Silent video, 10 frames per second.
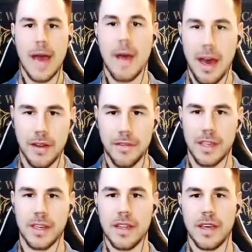out of
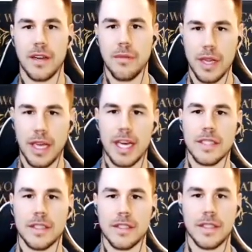it and
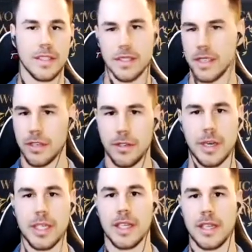realize this is like too
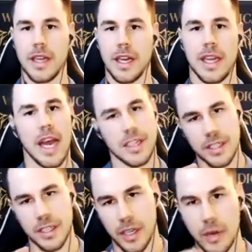much and then
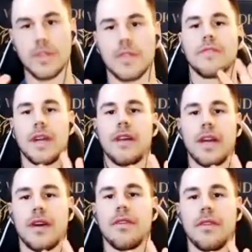actually go to figuring
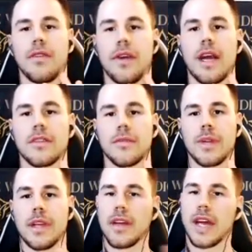out 30 hours a
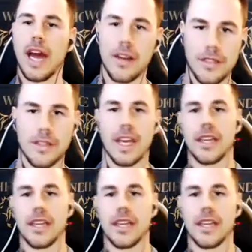week? You know, like how did you get